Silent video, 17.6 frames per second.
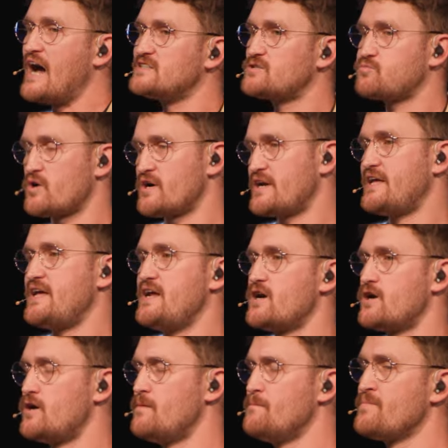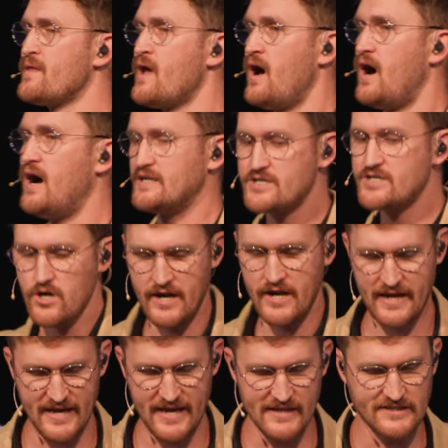were here uh,
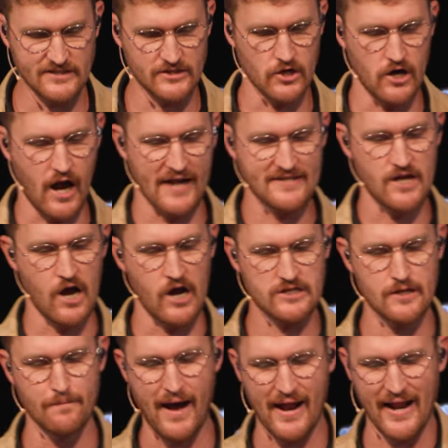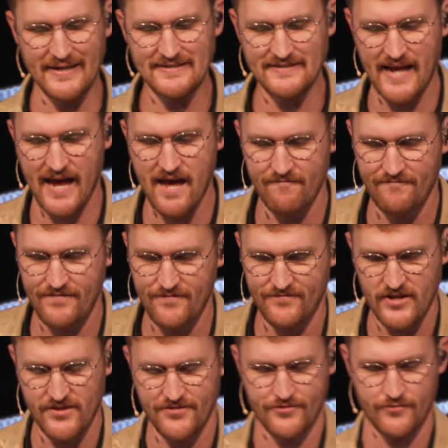during Easter, I talked about Isaiah
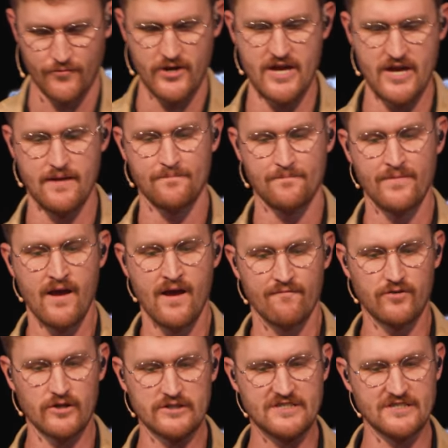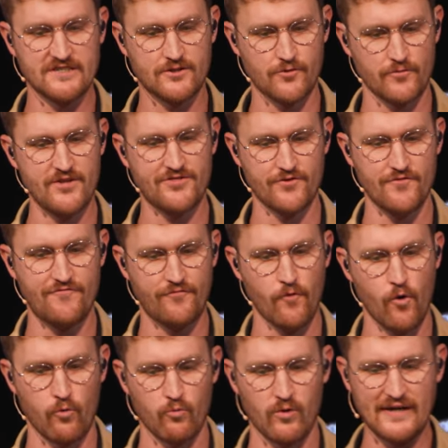fifty-three, verses three through
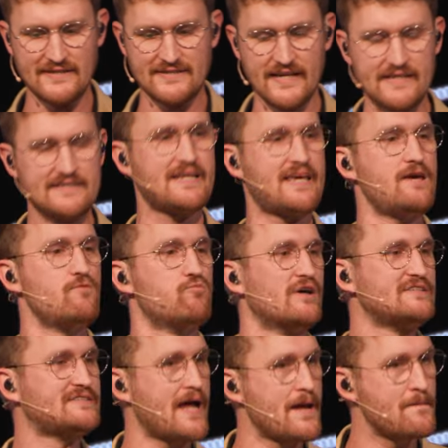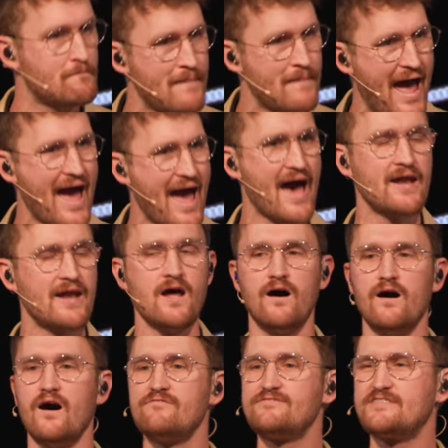four, where it says, he was a man
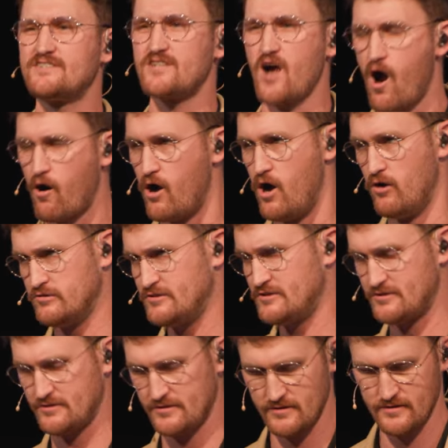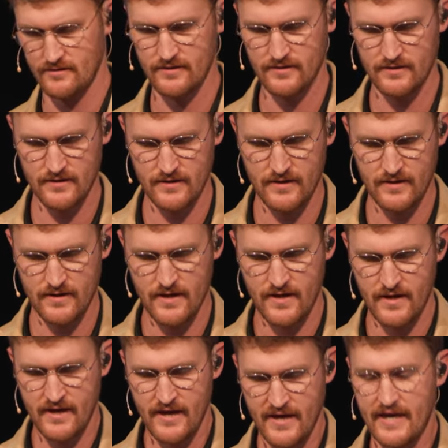of sorrows.
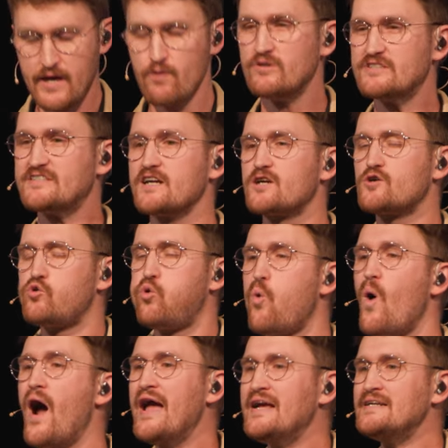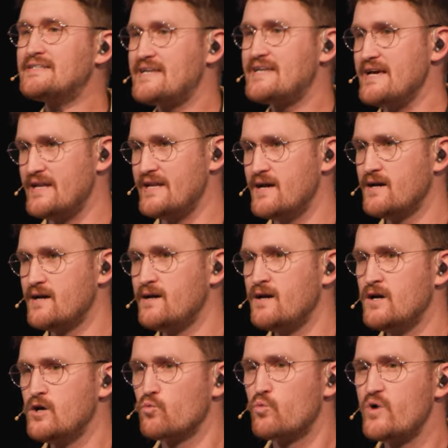He was acquainted
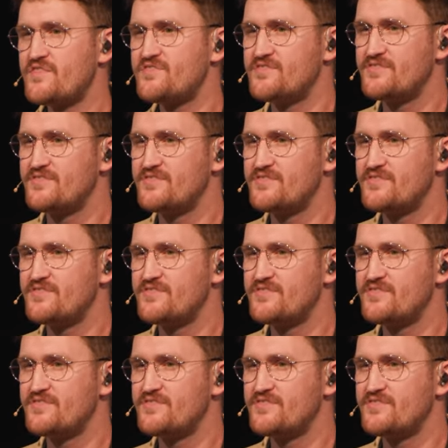with